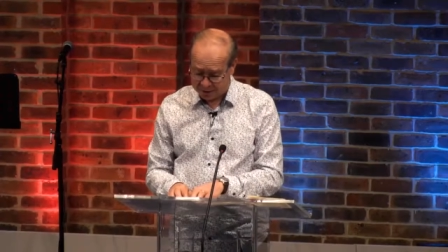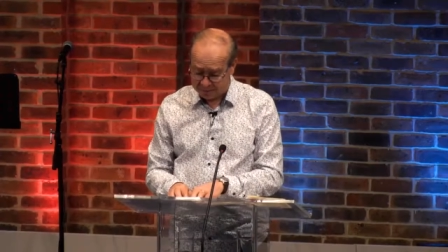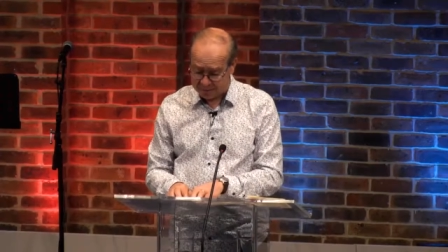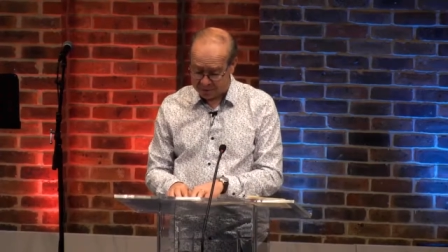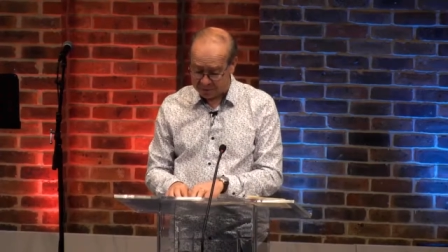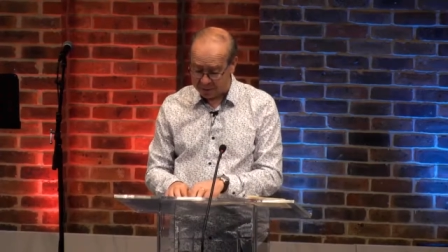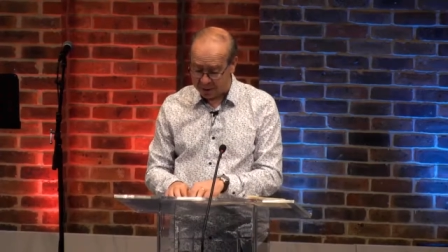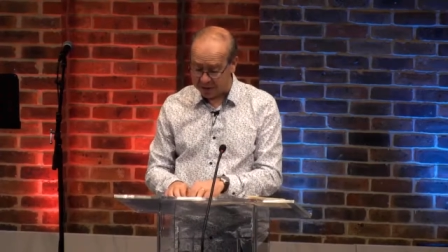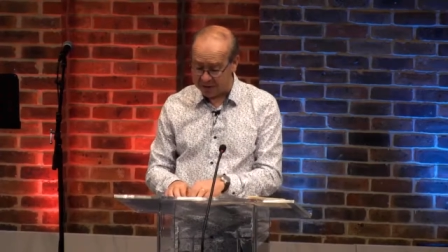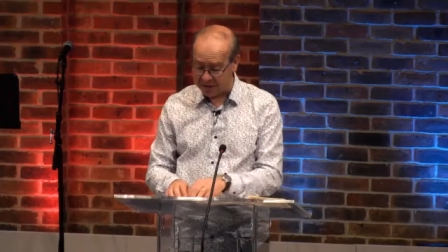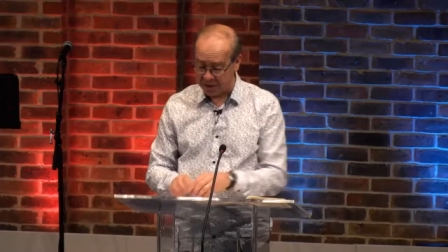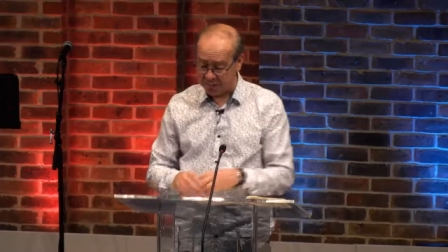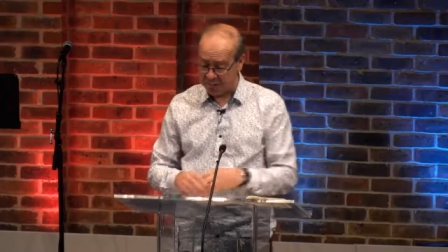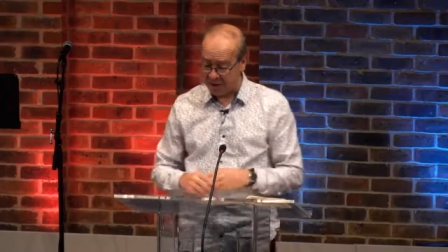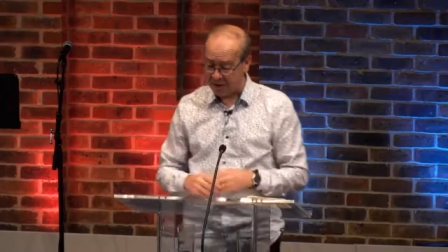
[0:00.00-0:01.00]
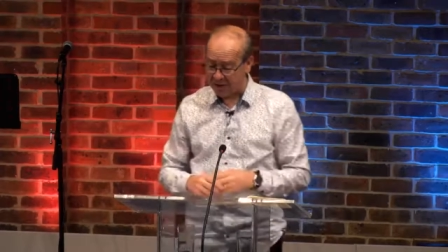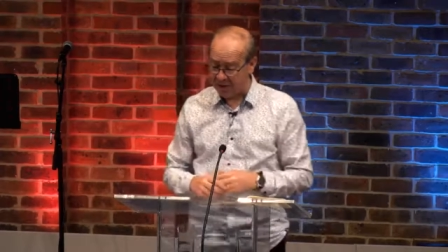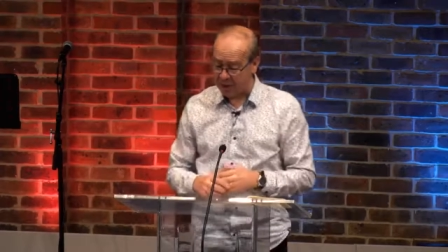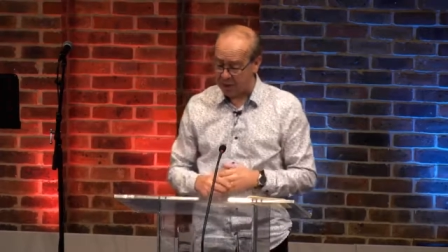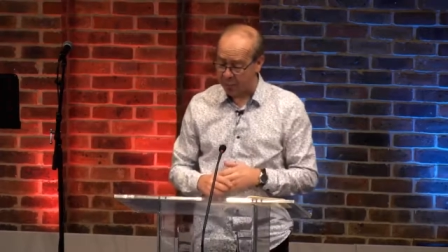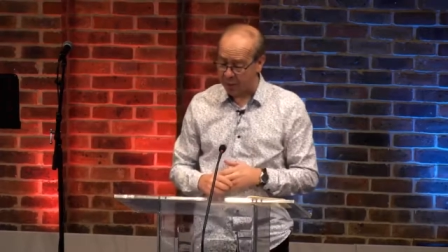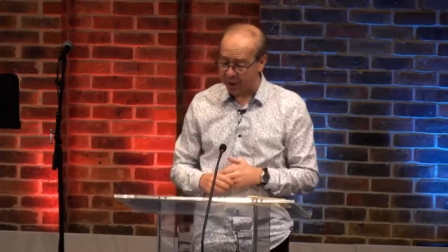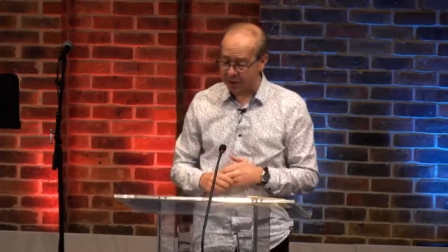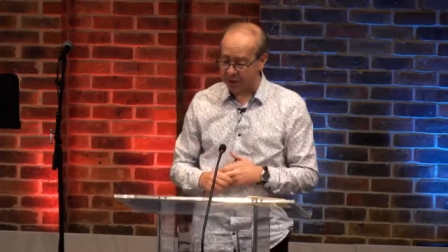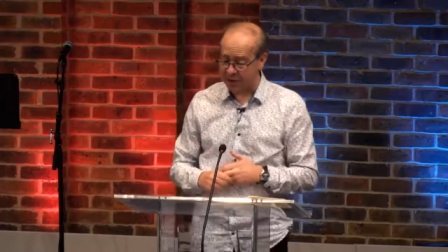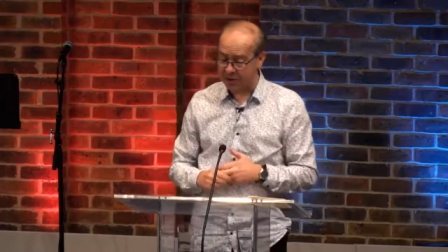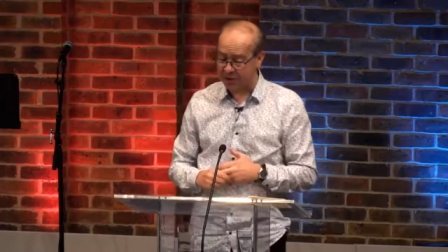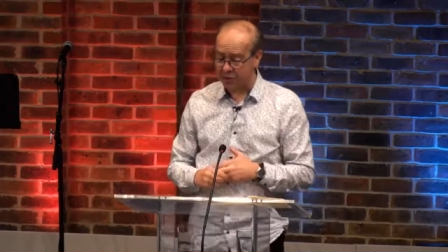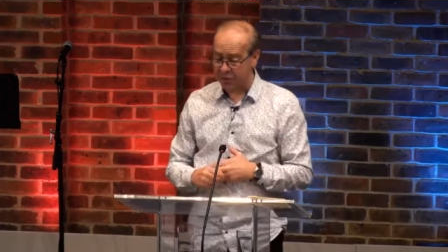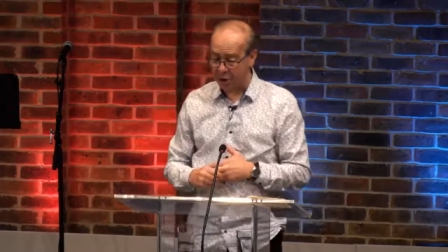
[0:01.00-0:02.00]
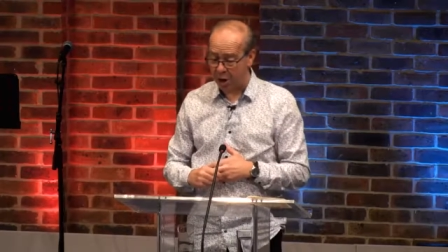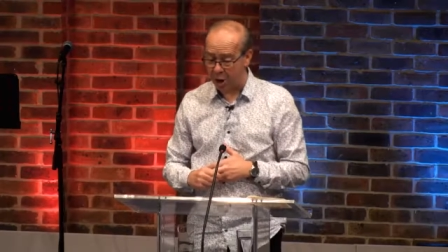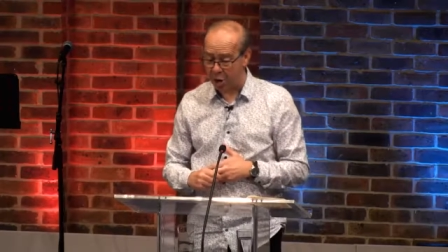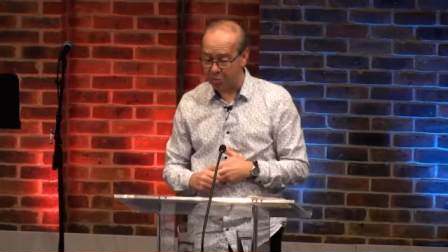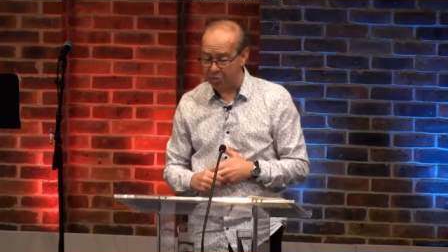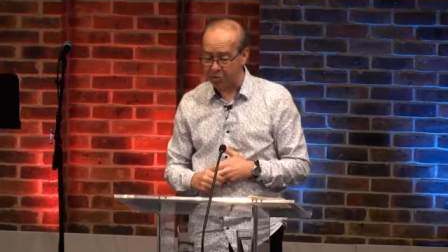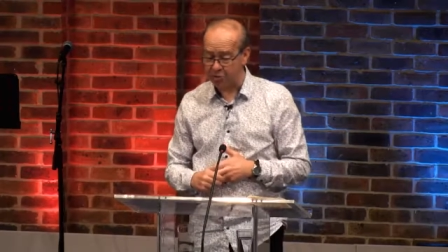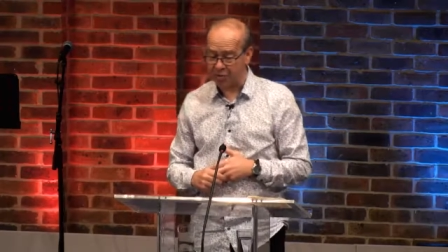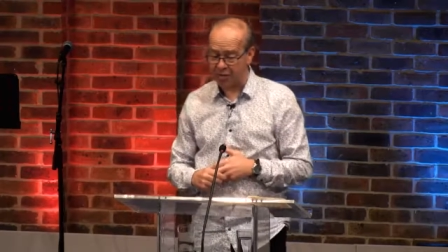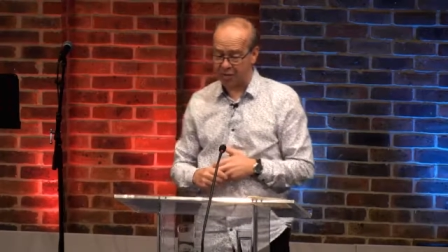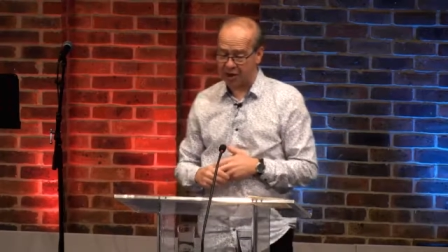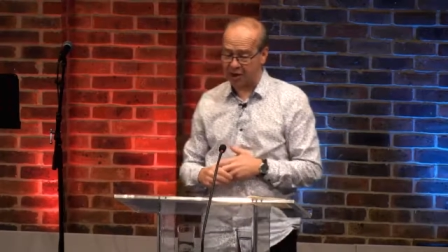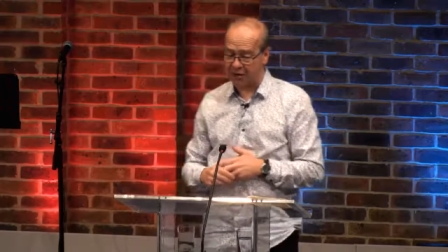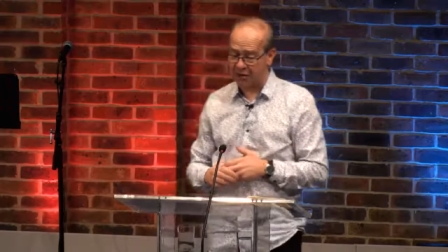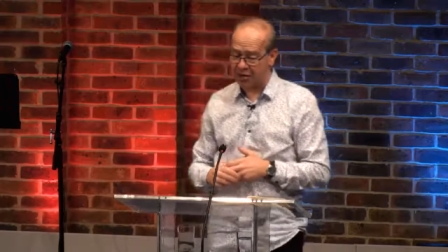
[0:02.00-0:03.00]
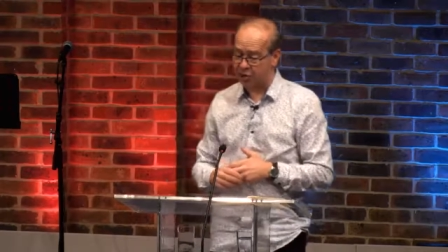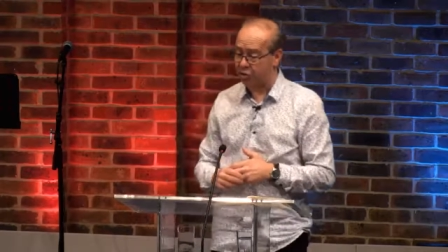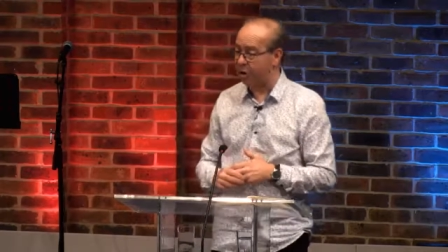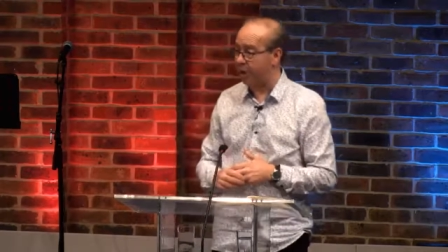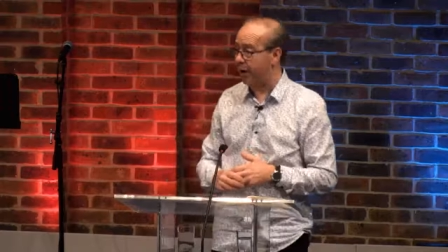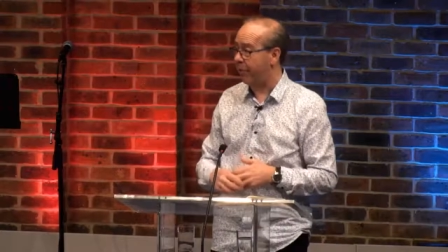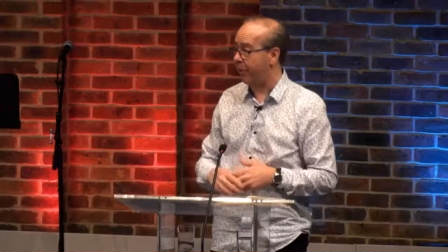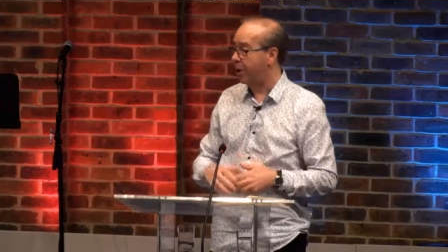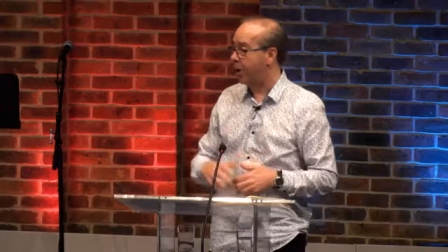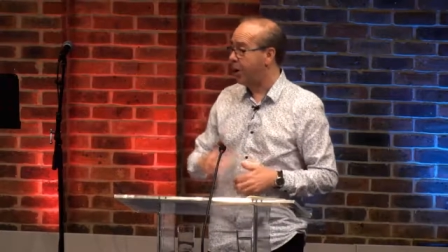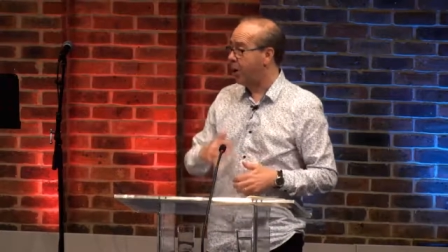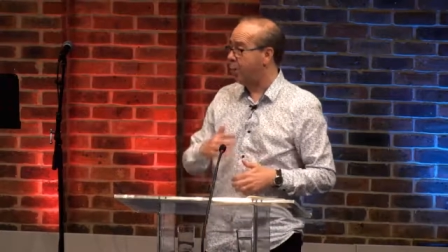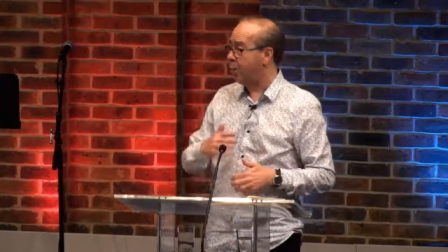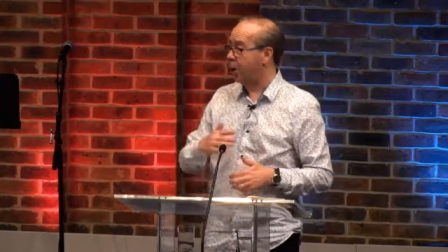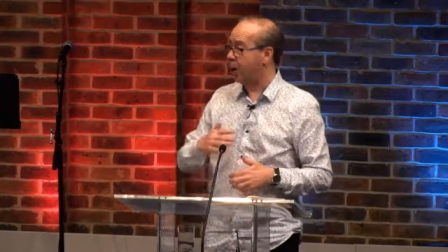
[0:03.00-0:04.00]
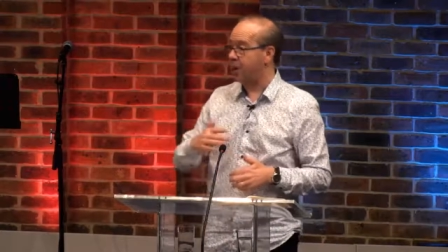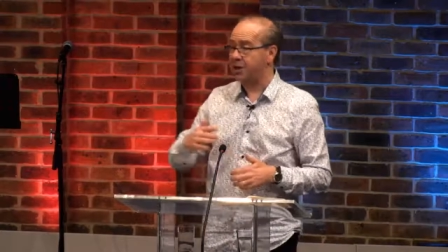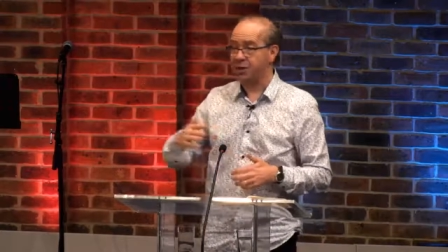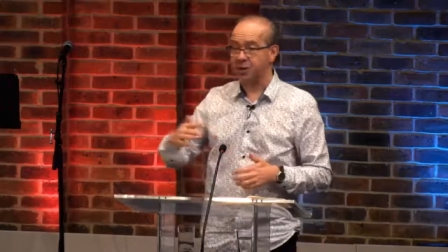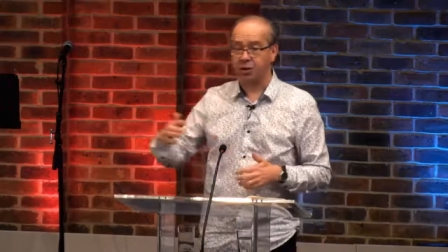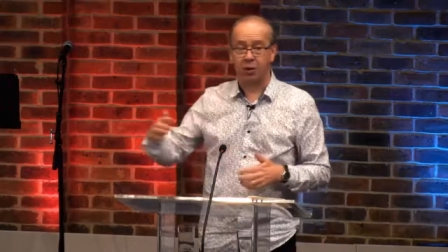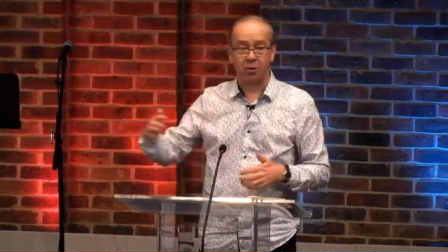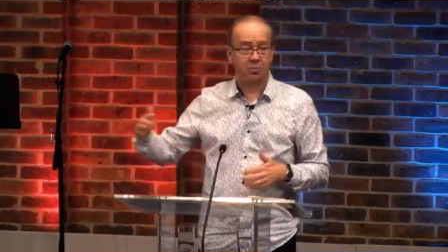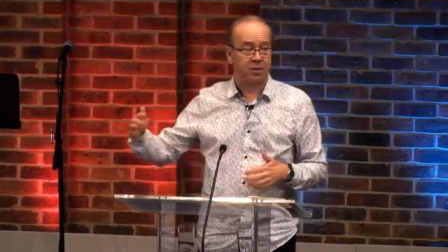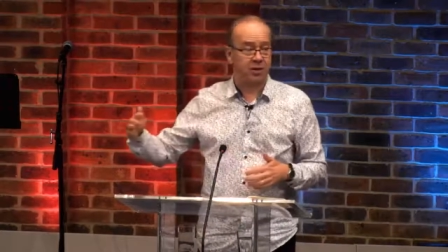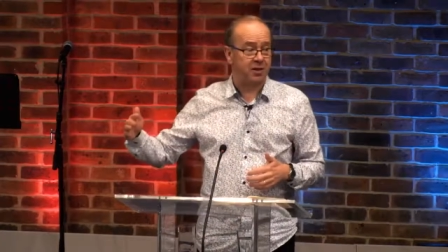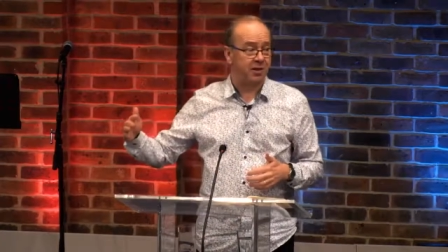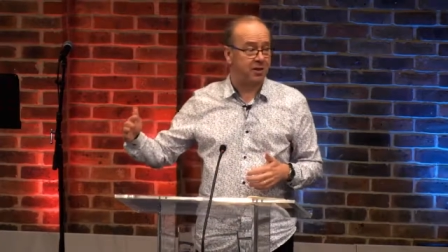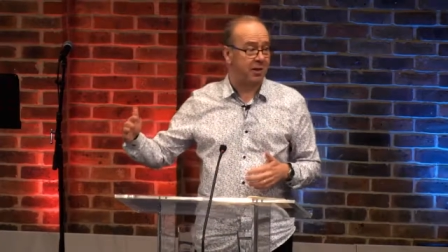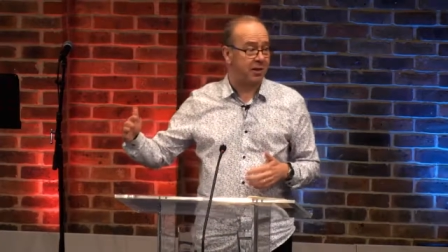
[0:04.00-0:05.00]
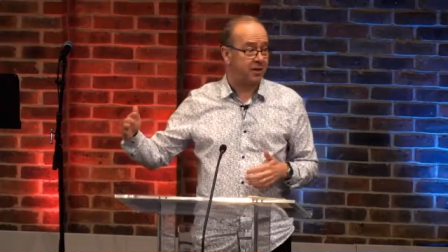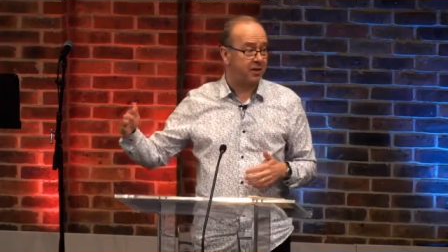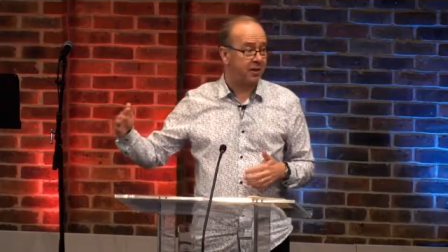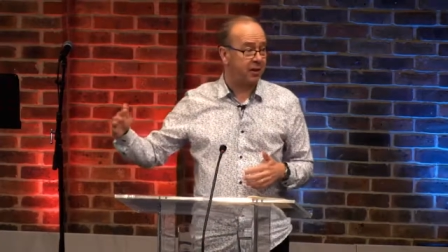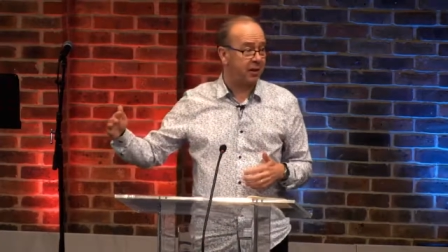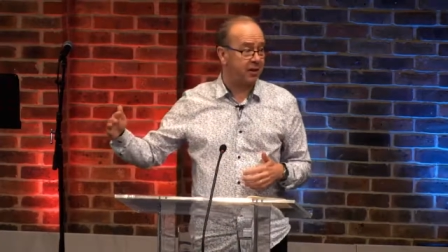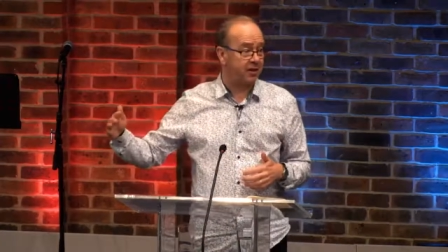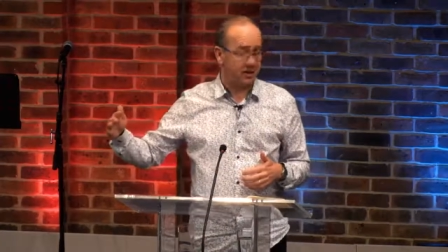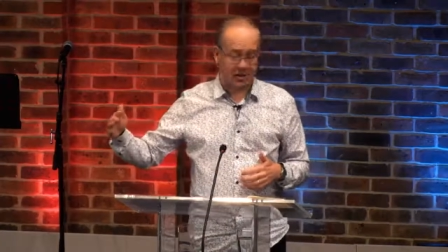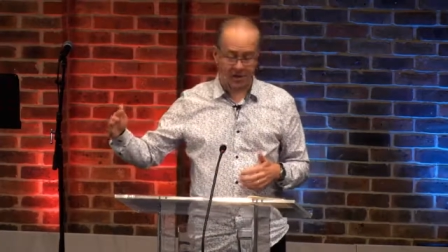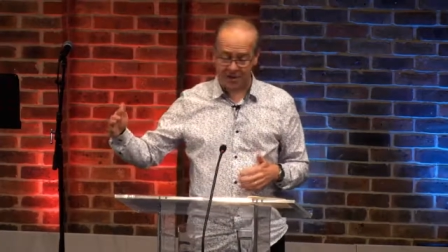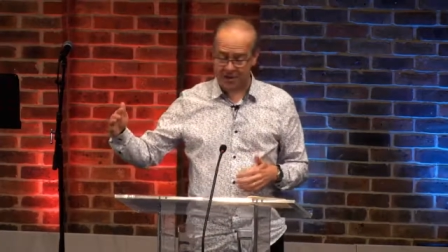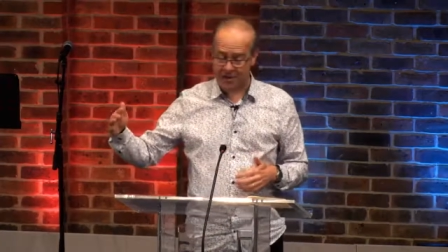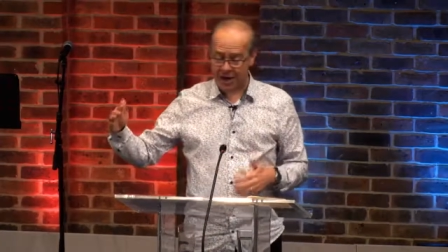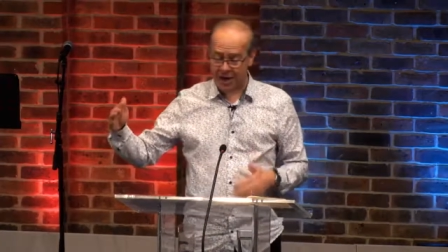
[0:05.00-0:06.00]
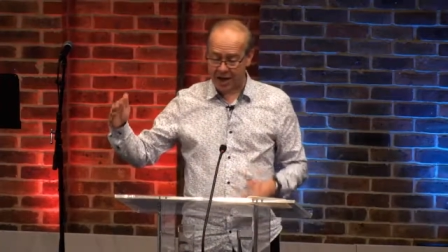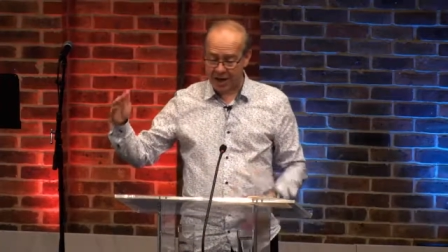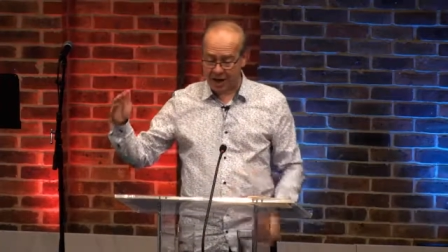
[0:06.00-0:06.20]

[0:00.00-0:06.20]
Vespasian made his way to Rome to receive his crown, while his adopted son Titus